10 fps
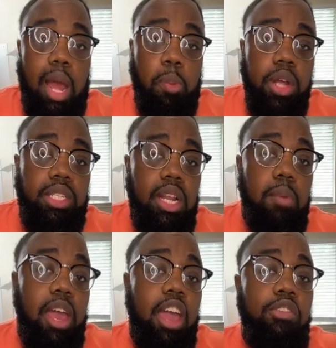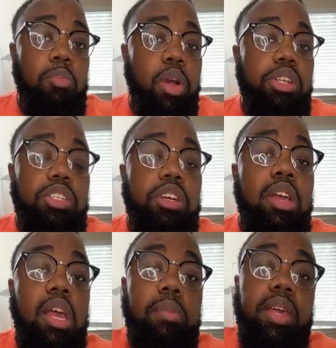and I press it up at heavy
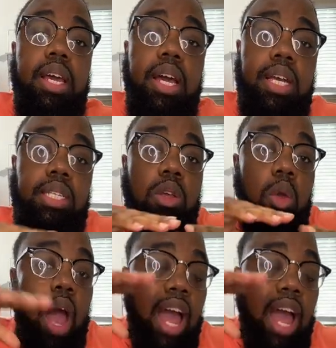pressure because